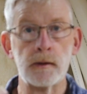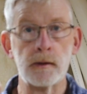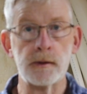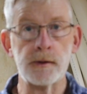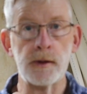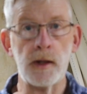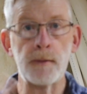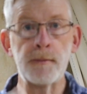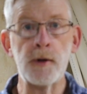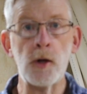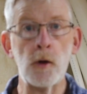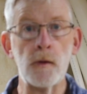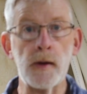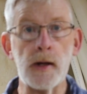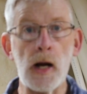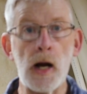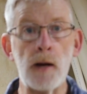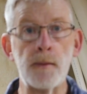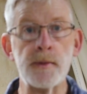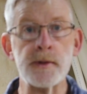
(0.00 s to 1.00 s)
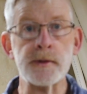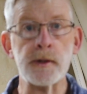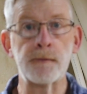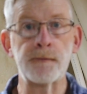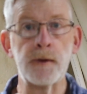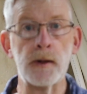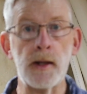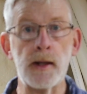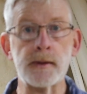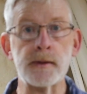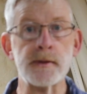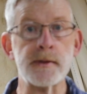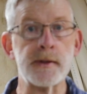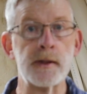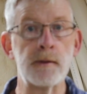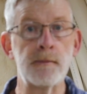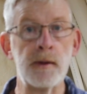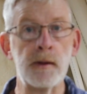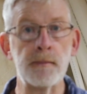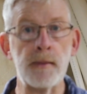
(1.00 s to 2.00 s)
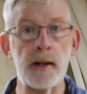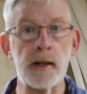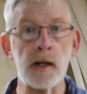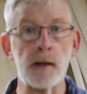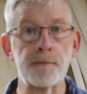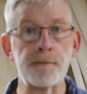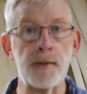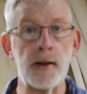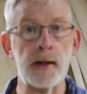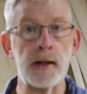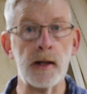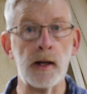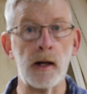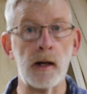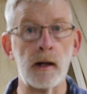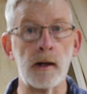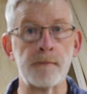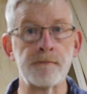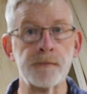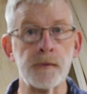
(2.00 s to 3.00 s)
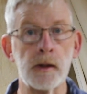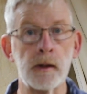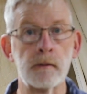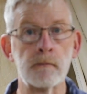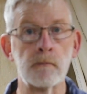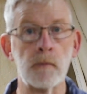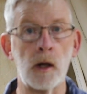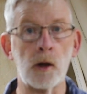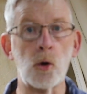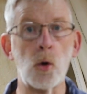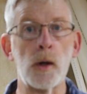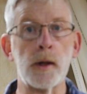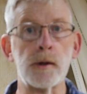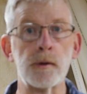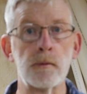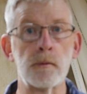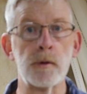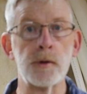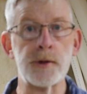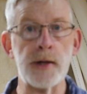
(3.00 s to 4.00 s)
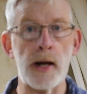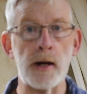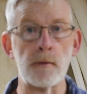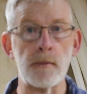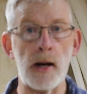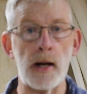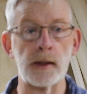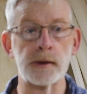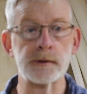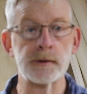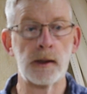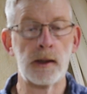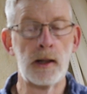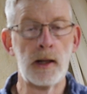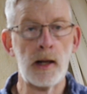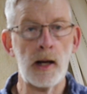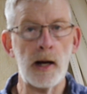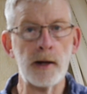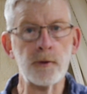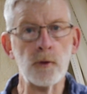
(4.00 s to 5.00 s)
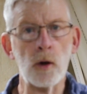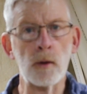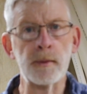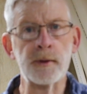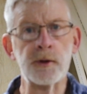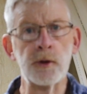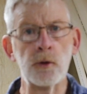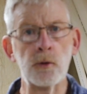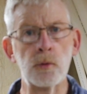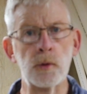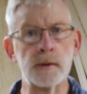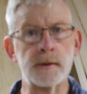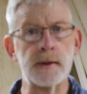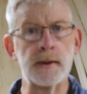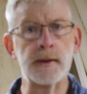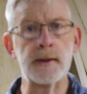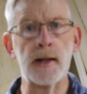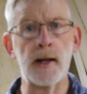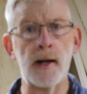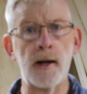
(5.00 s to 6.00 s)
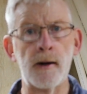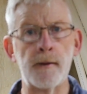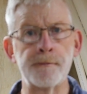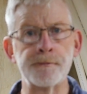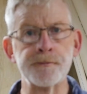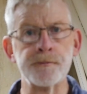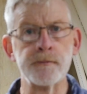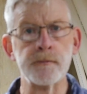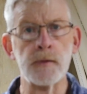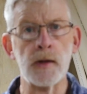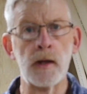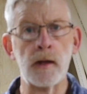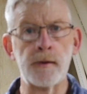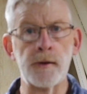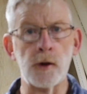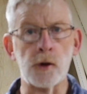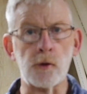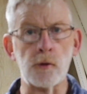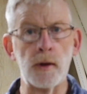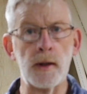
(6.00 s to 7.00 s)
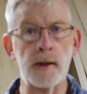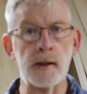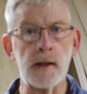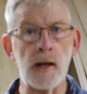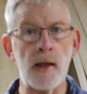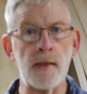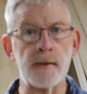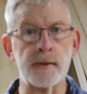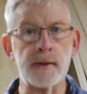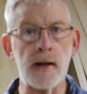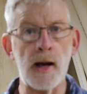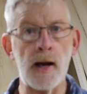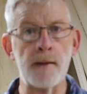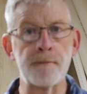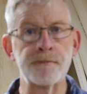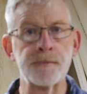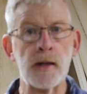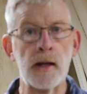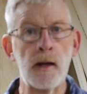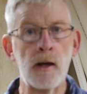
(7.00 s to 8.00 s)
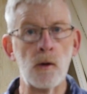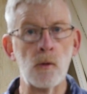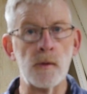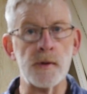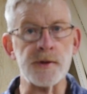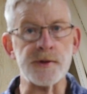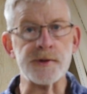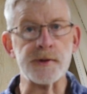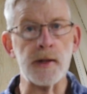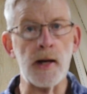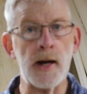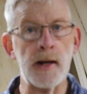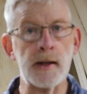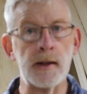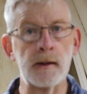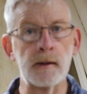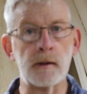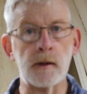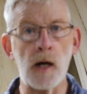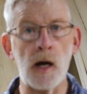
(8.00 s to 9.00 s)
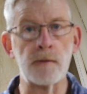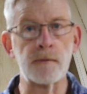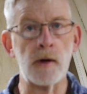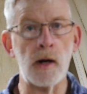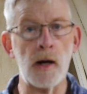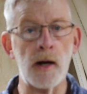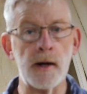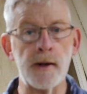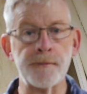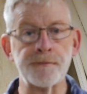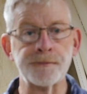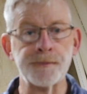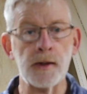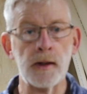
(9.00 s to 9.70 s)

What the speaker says: Let me know in the comments if you'd like to see me make up a quick shadow box. I normally do with the acrylic on the top with a sliding cover on it.